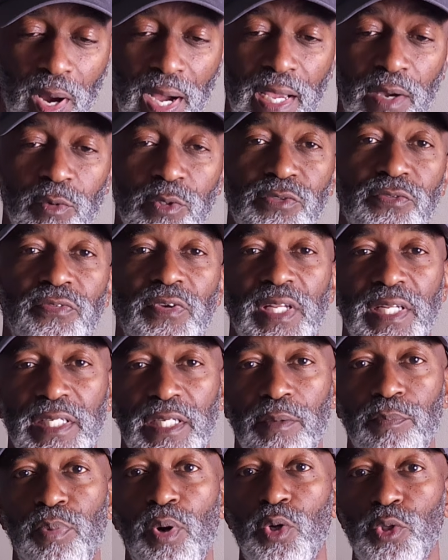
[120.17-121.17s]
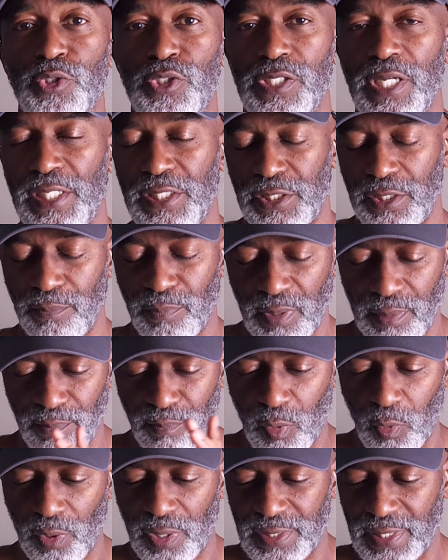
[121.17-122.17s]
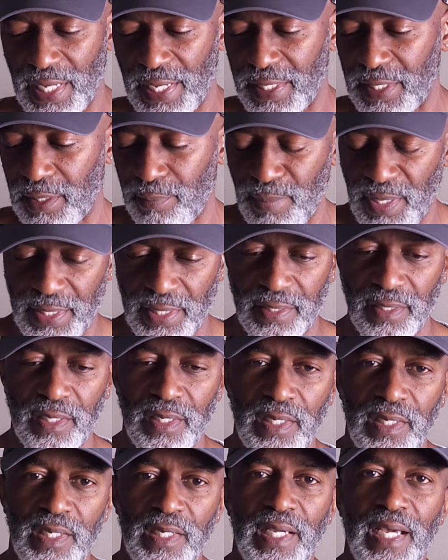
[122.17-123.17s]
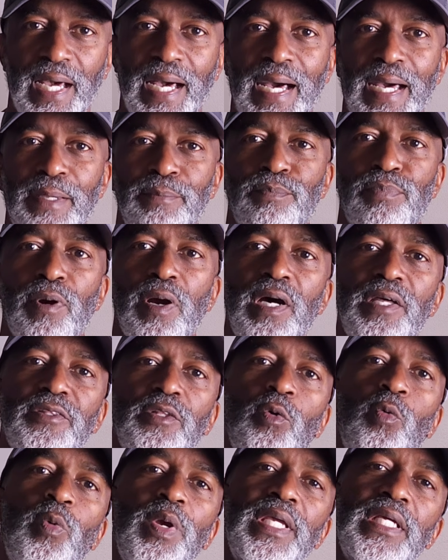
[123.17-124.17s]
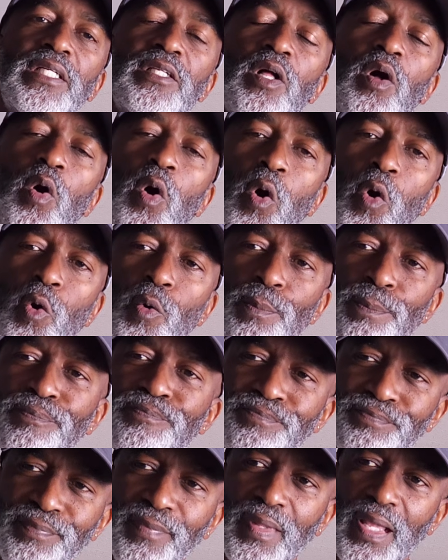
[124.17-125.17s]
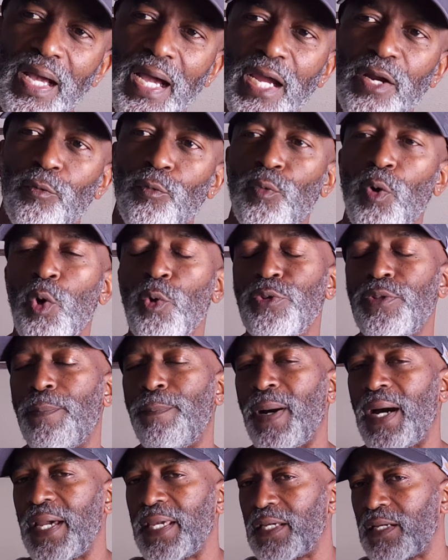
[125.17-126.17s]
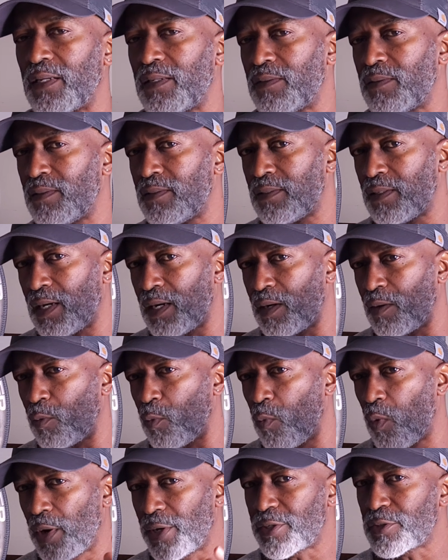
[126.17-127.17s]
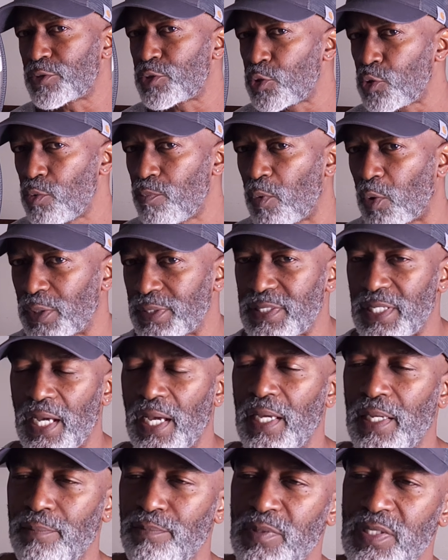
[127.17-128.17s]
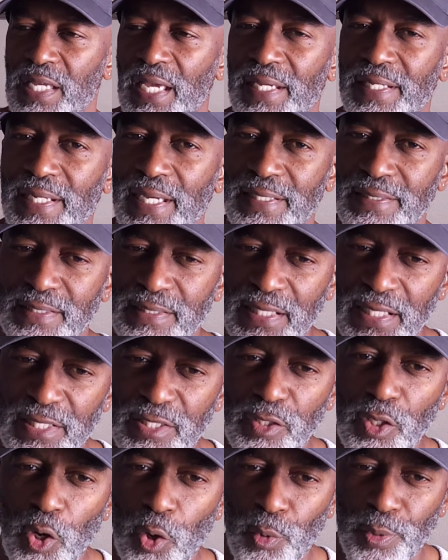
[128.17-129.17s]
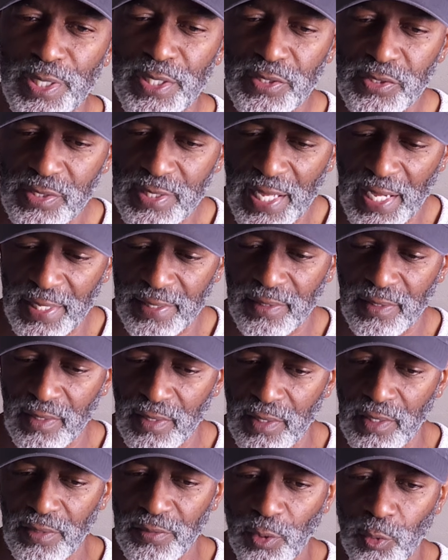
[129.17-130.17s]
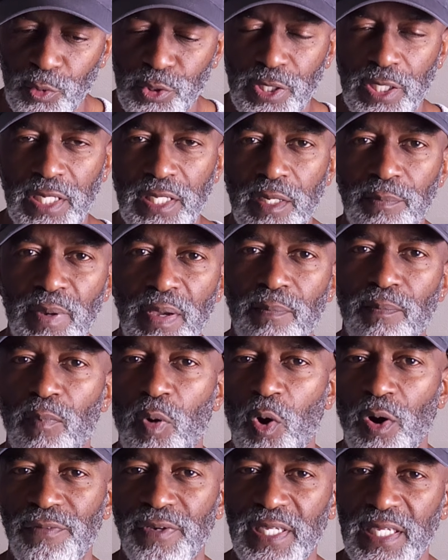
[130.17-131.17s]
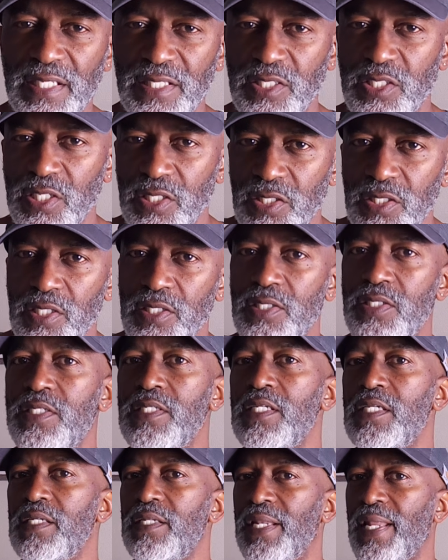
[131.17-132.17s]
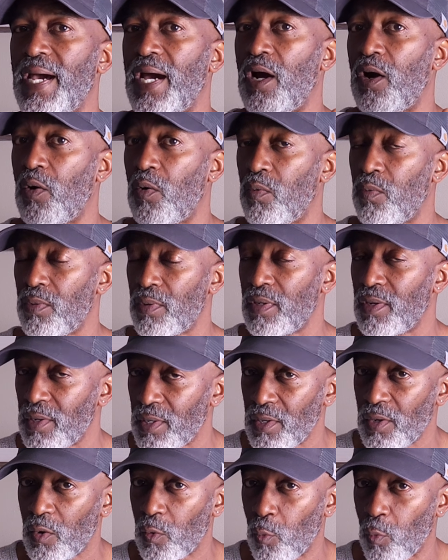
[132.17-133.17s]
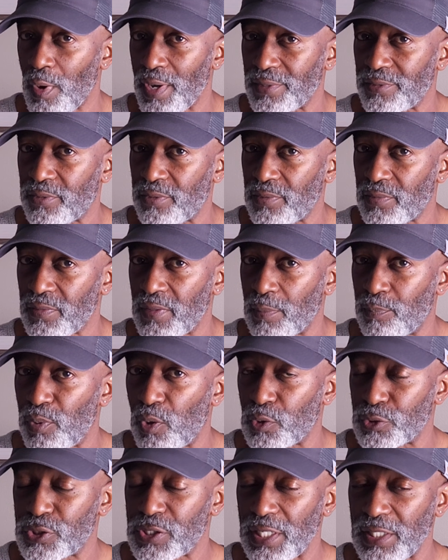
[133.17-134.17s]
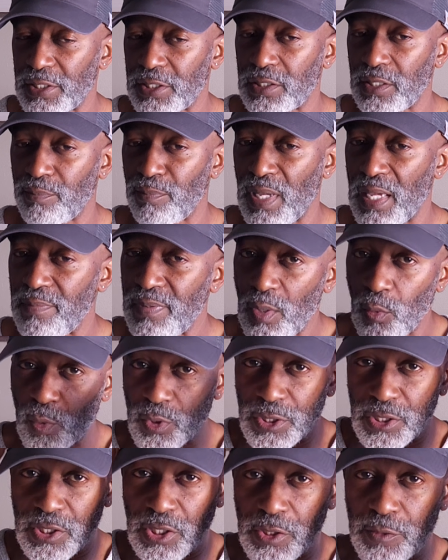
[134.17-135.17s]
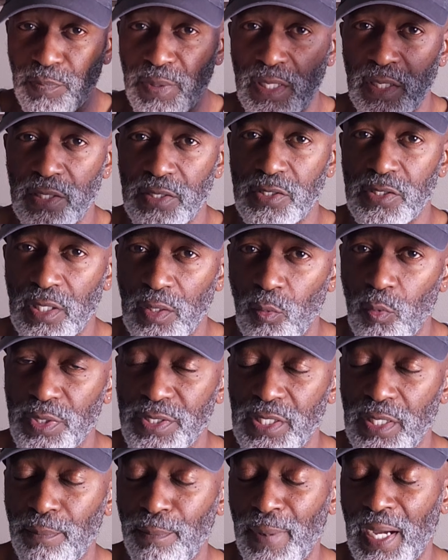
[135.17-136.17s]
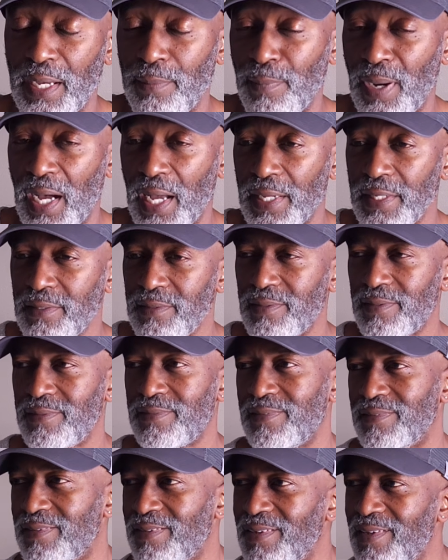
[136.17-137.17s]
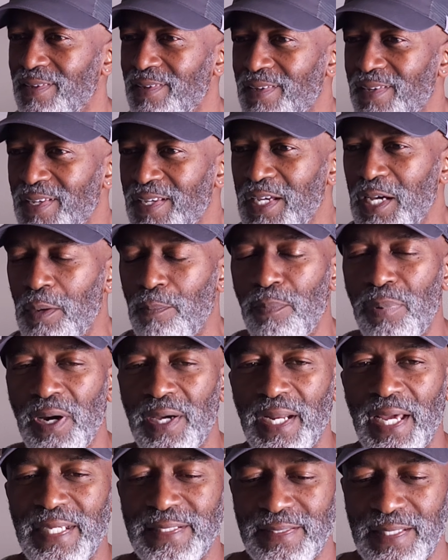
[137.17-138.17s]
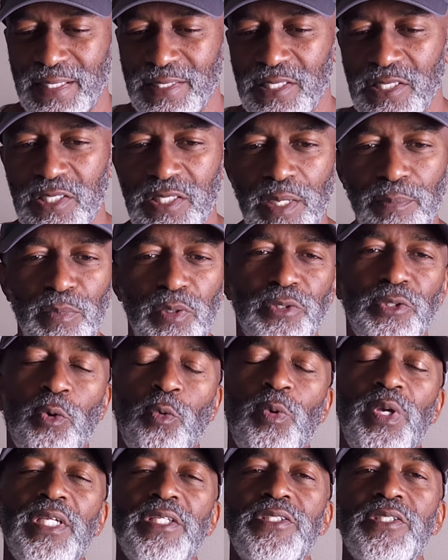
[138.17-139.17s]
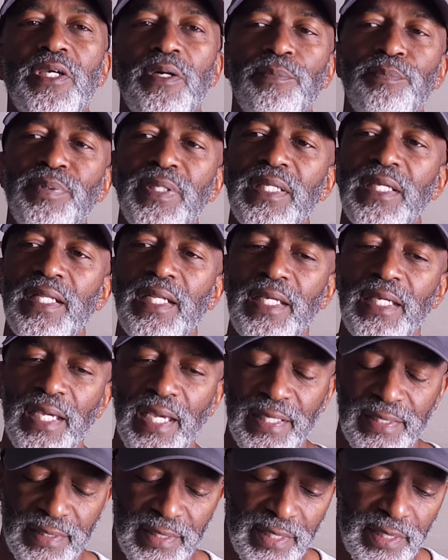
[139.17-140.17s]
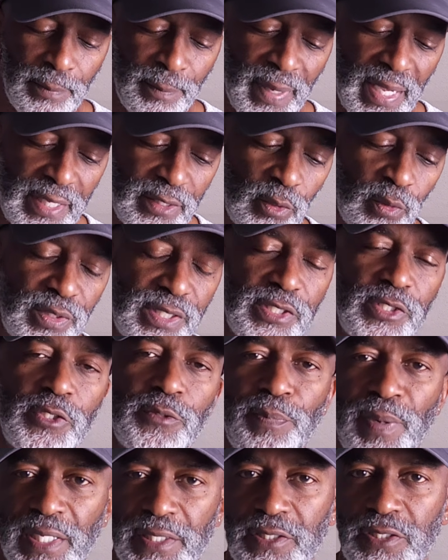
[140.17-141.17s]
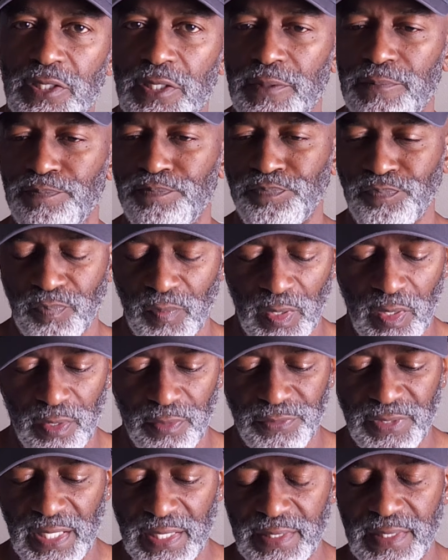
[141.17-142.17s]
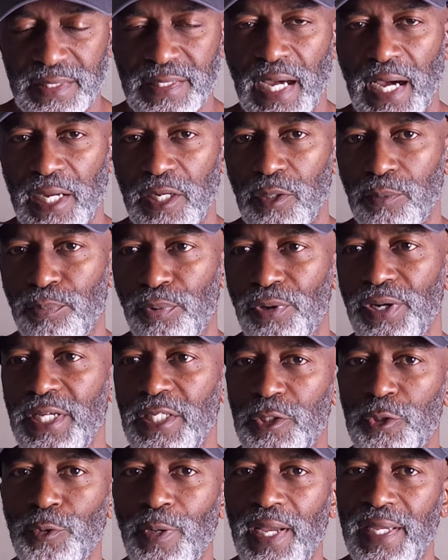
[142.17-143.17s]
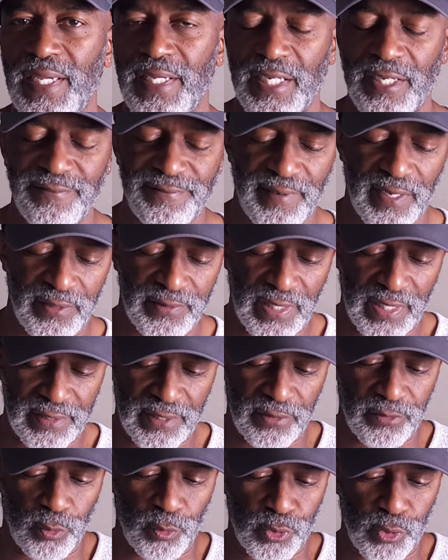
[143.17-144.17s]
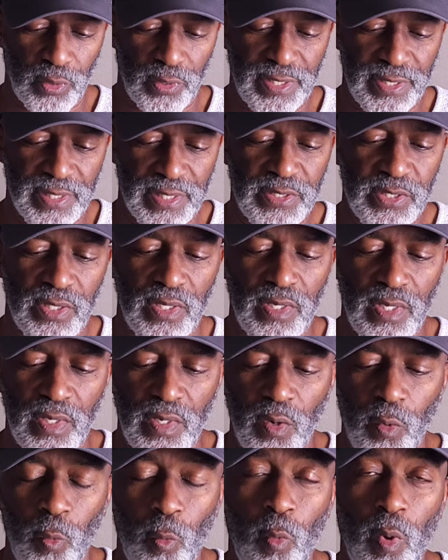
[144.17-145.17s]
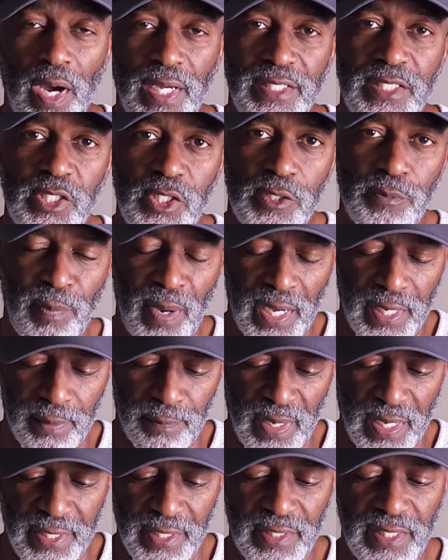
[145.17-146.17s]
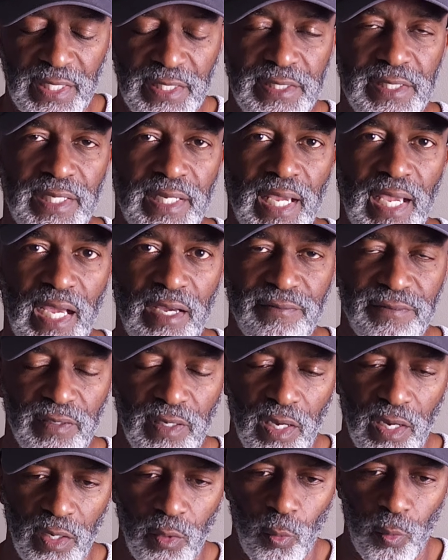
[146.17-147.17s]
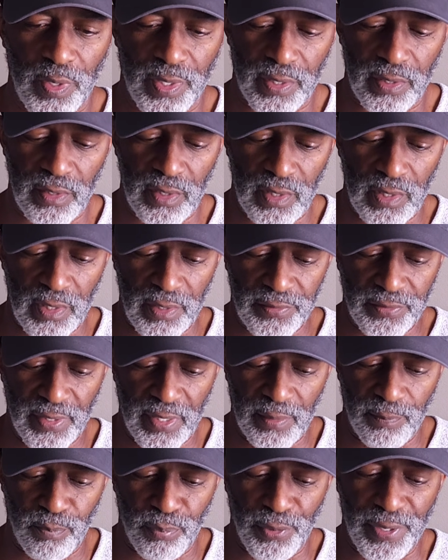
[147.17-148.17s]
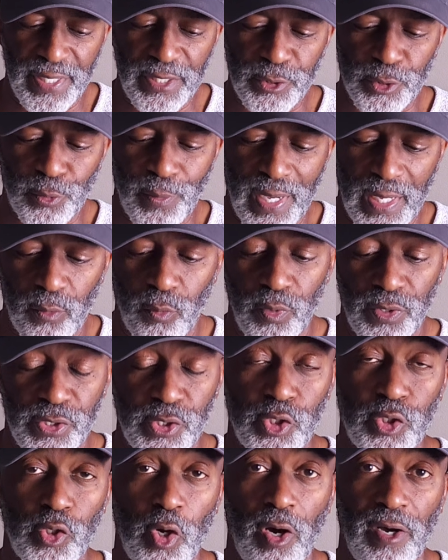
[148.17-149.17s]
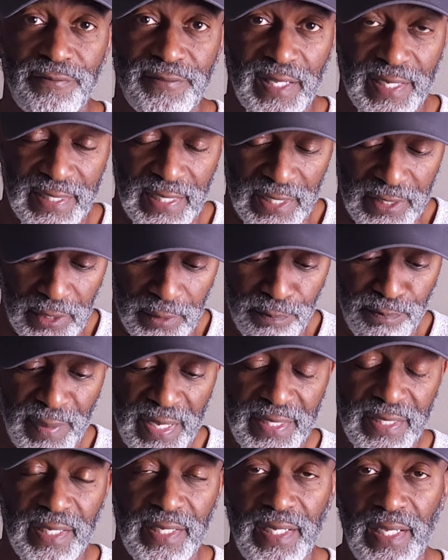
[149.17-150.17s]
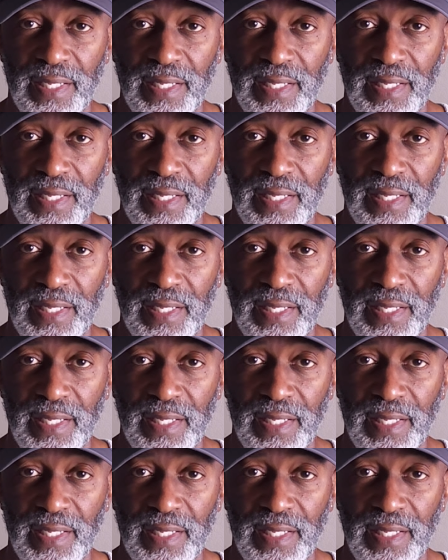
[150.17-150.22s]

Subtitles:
why I was feeling a pulsation, but more on that in a minute. I brought the wheel home. I rode the bike one or two more times, and I did notice that there was a little bit more of a consistency now with the pulsation. Maybe it was just because it was in my mind. But I disassembled the wheels completely and did a manual inspection of the entire brake track. And I found out that there was only this one spot about 1.5 inches long where the brake track was soft, like I could bend it